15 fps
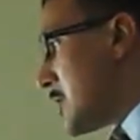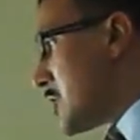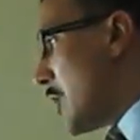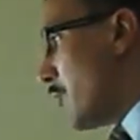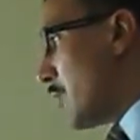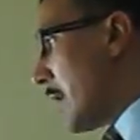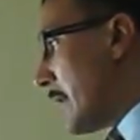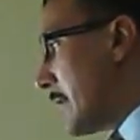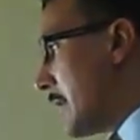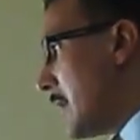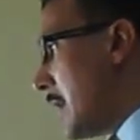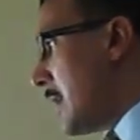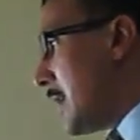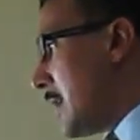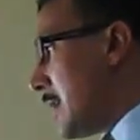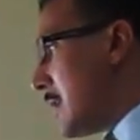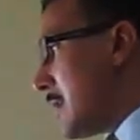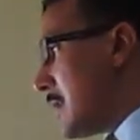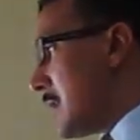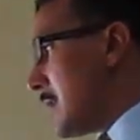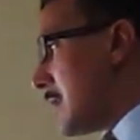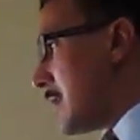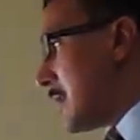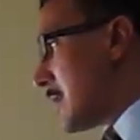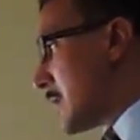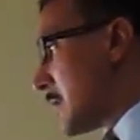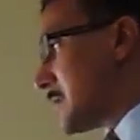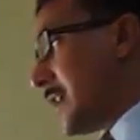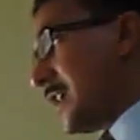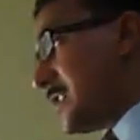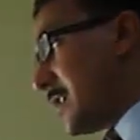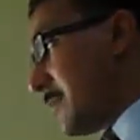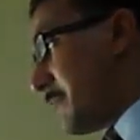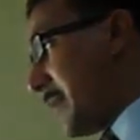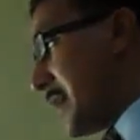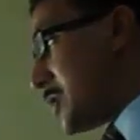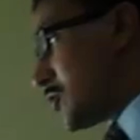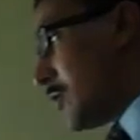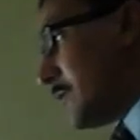colon. The title page